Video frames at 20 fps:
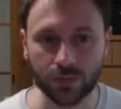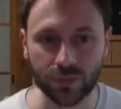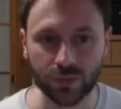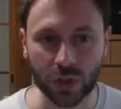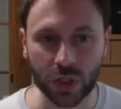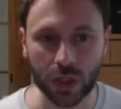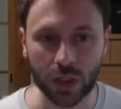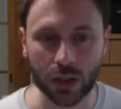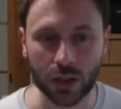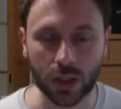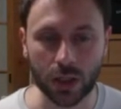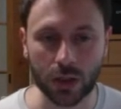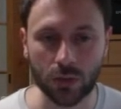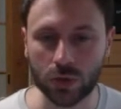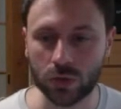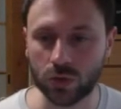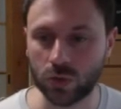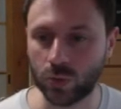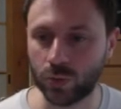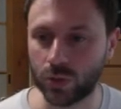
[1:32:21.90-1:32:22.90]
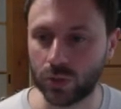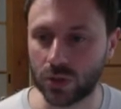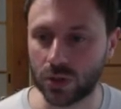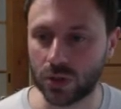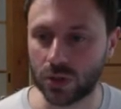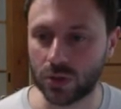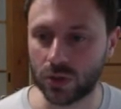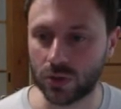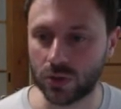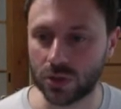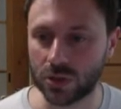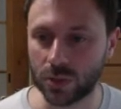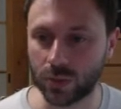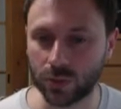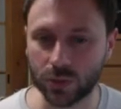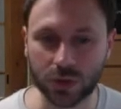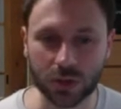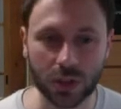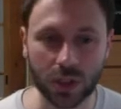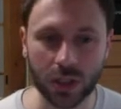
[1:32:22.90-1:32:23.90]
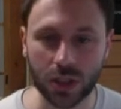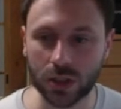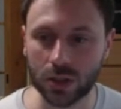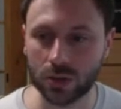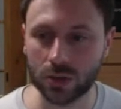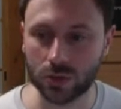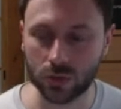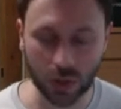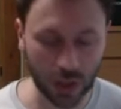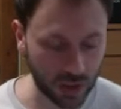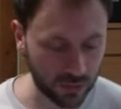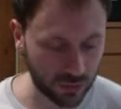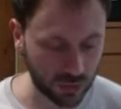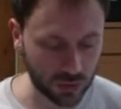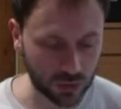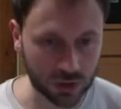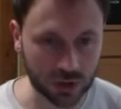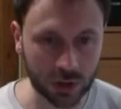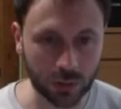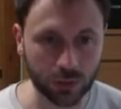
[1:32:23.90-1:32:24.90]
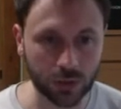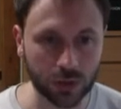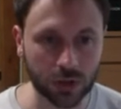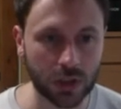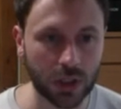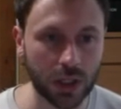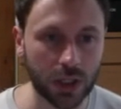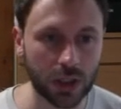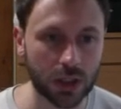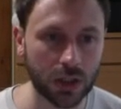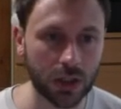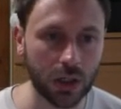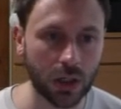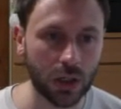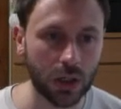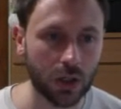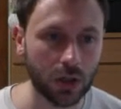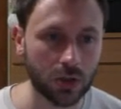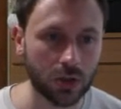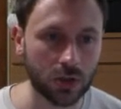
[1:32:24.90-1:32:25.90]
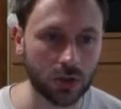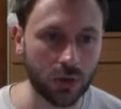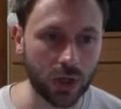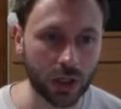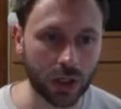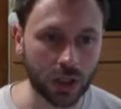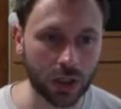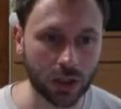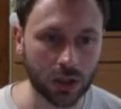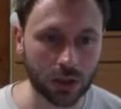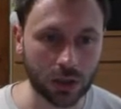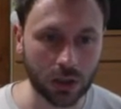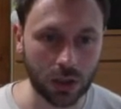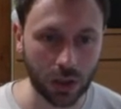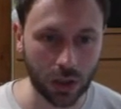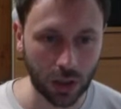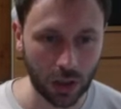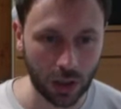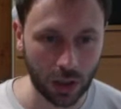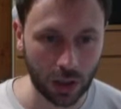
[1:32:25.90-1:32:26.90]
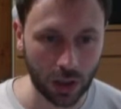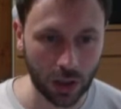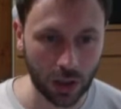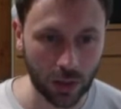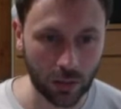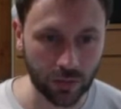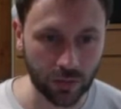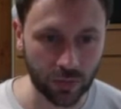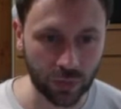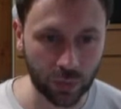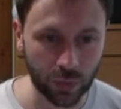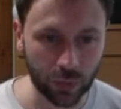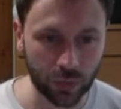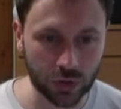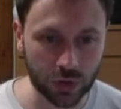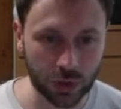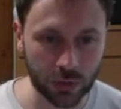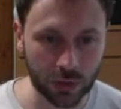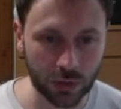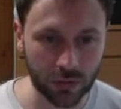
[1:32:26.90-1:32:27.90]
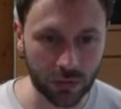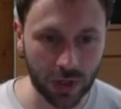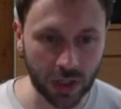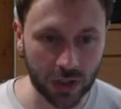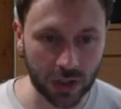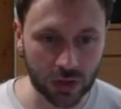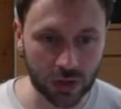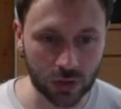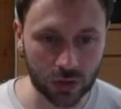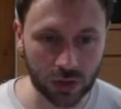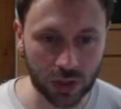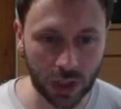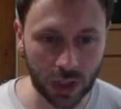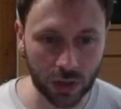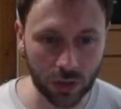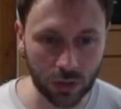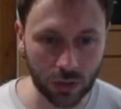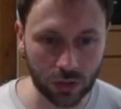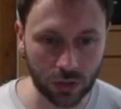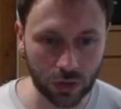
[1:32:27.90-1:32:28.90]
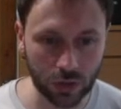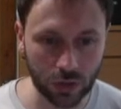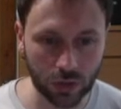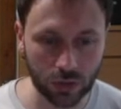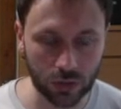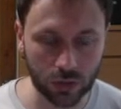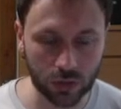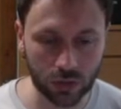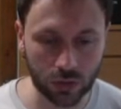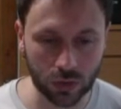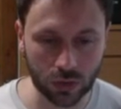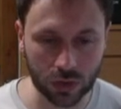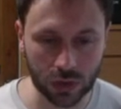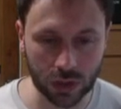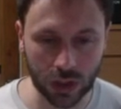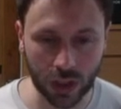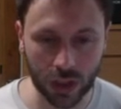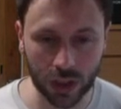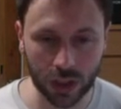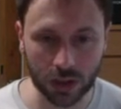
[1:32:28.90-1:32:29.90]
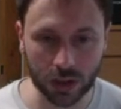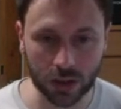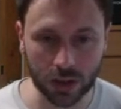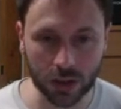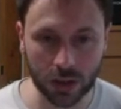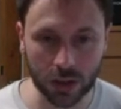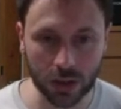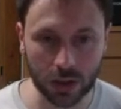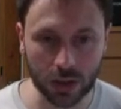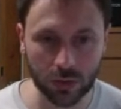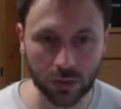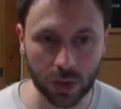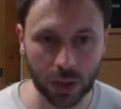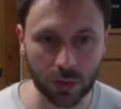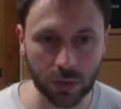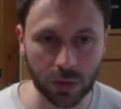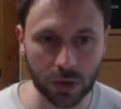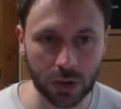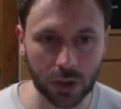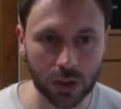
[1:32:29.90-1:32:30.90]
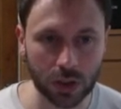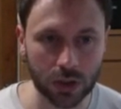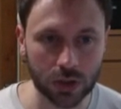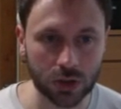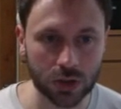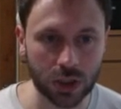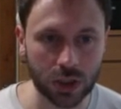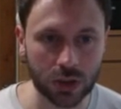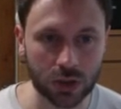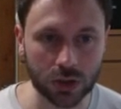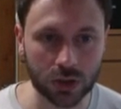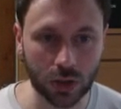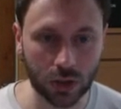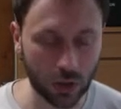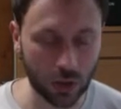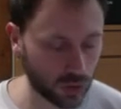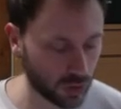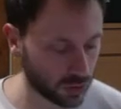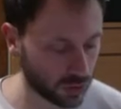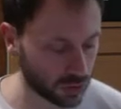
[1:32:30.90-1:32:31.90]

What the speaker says: and I want to put it on separate layer to have it on separate layer, so I can put some effects on the character and maybe change the colors,